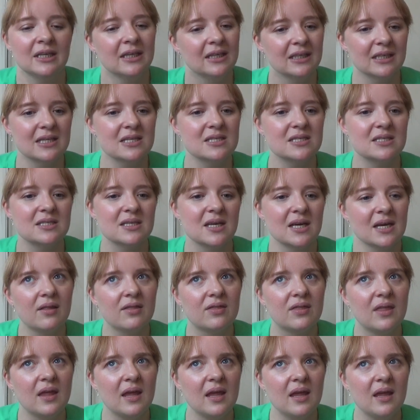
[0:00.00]
because
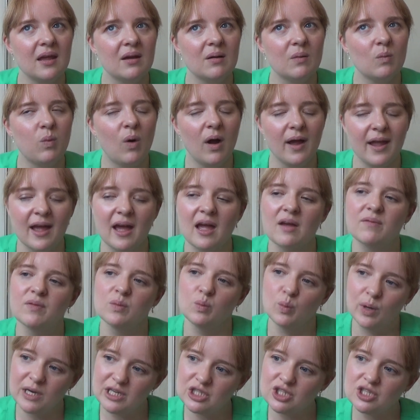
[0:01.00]
the
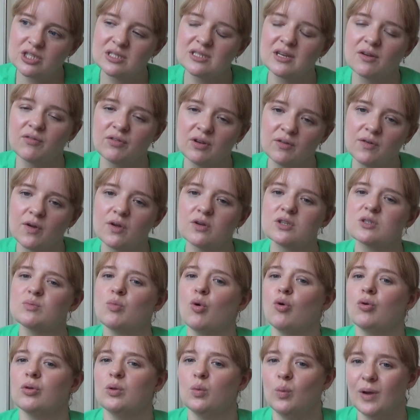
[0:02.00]
Whitehaven Witch is definitely focused
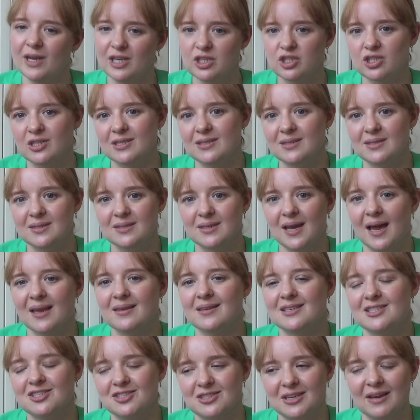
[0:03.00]
more on the witches and
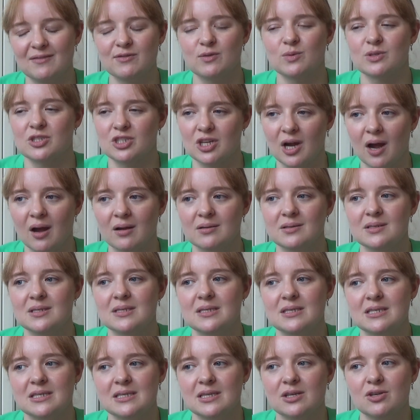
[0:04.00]
this would give you a
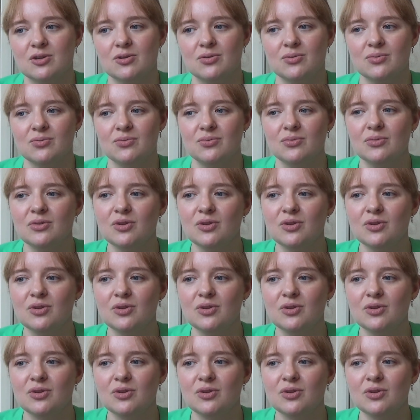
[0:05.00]
chance to